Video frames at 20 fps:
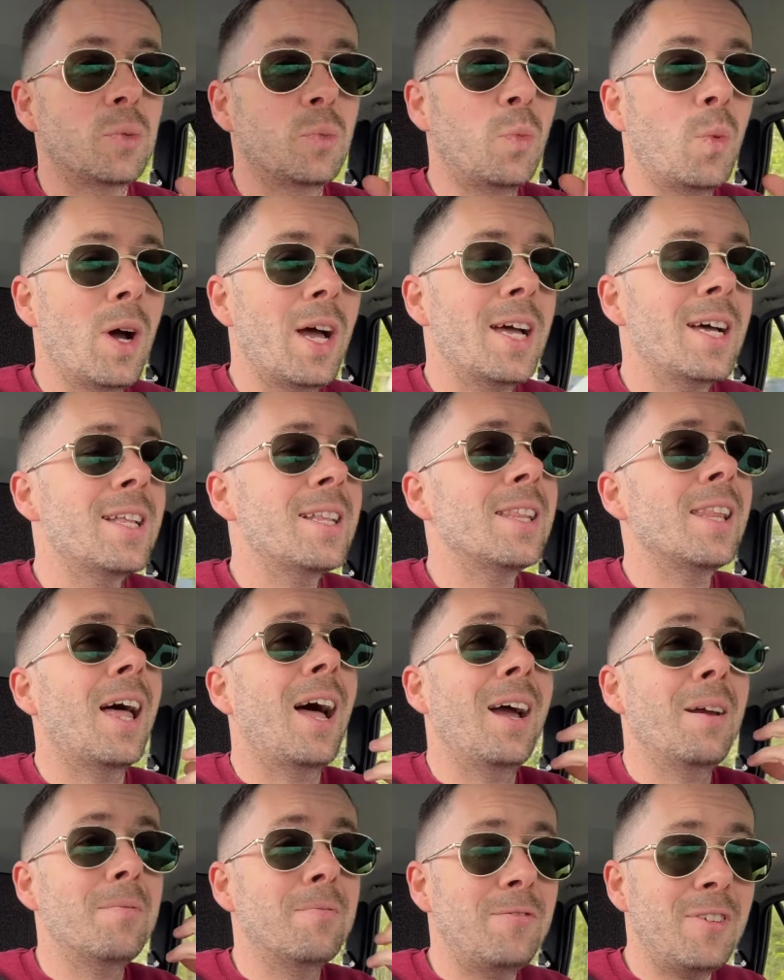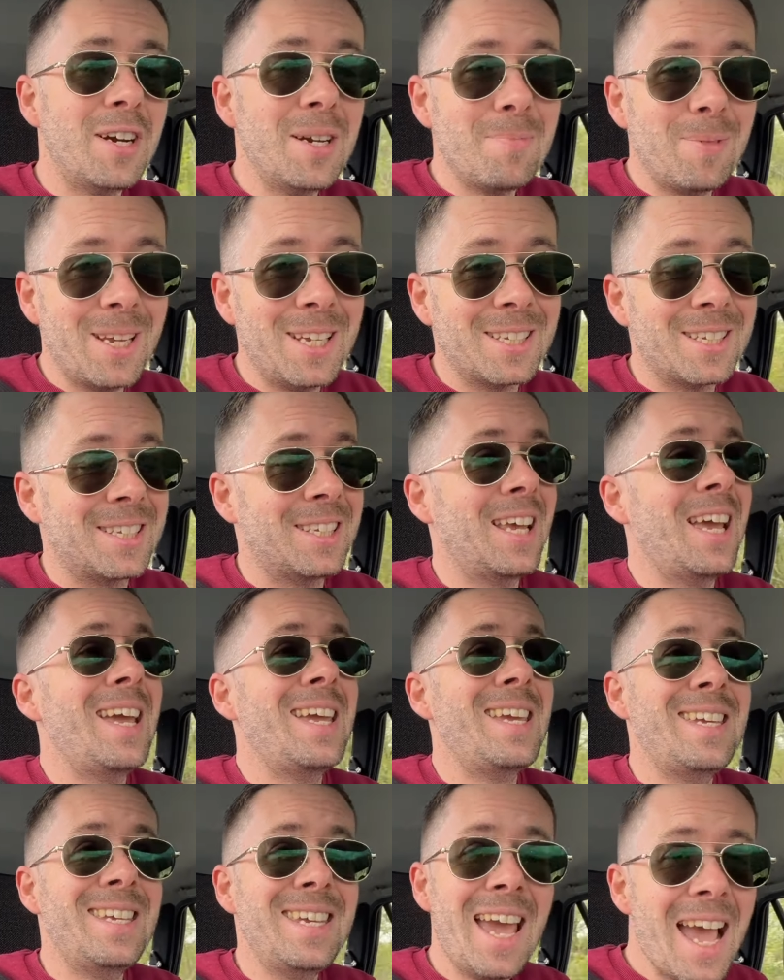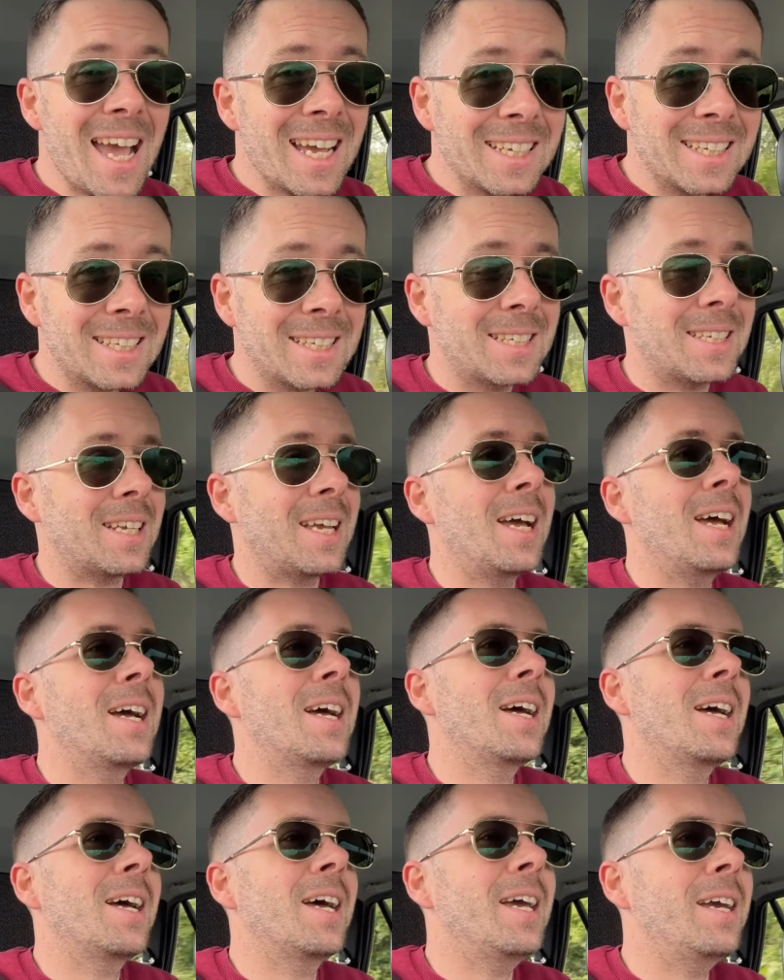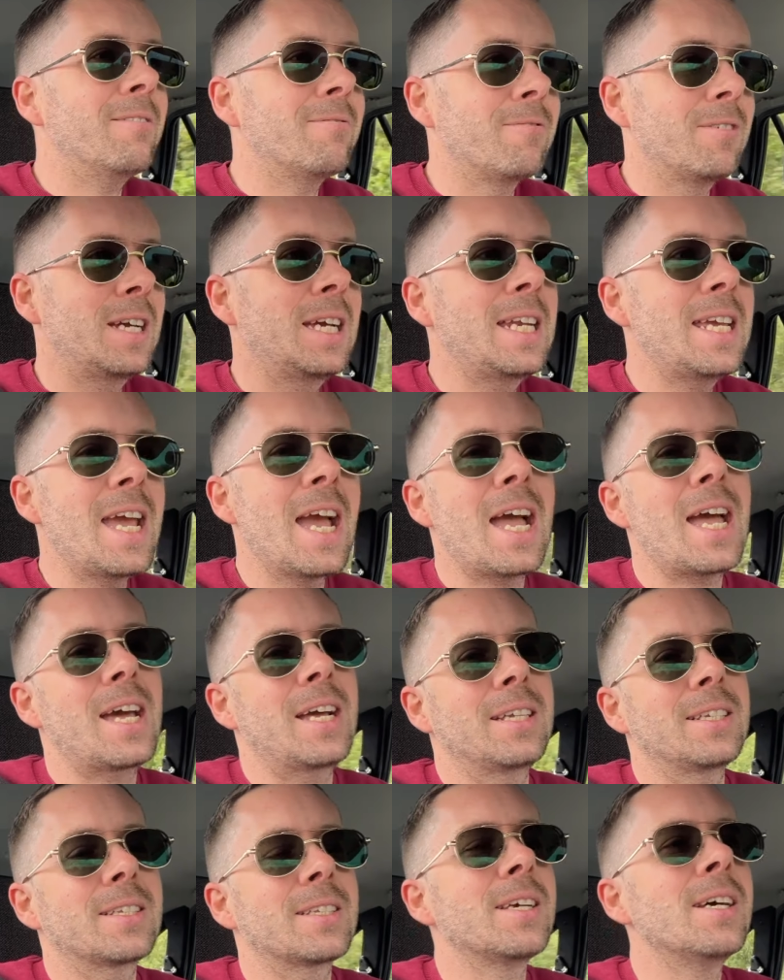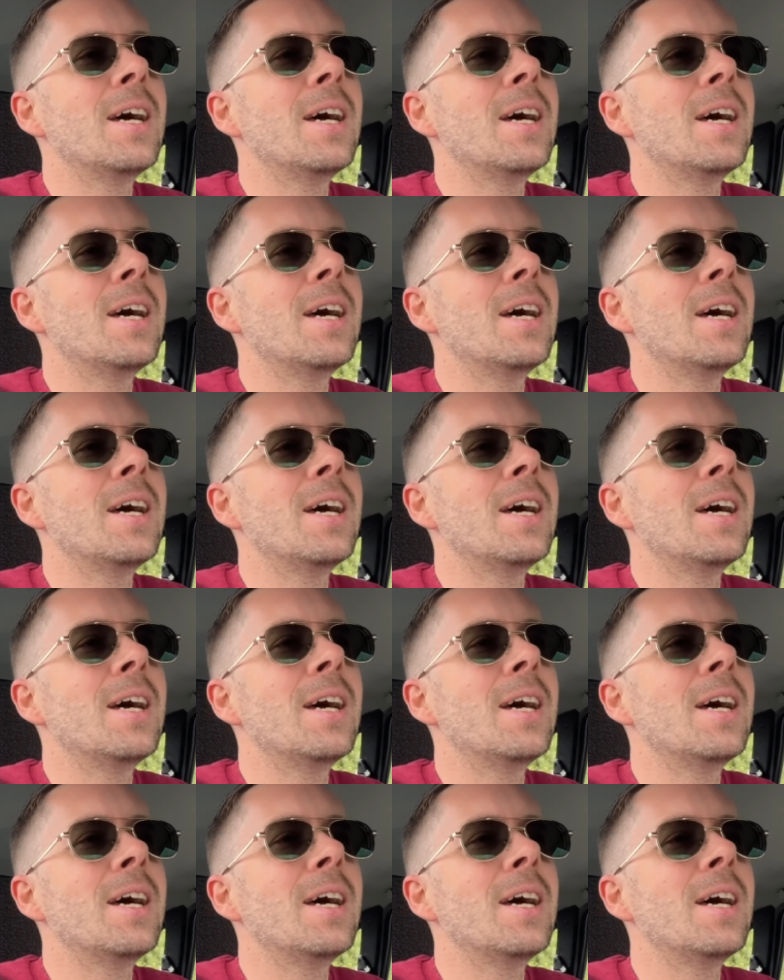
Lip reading: Well, I'm very pleased to say yes, it really has.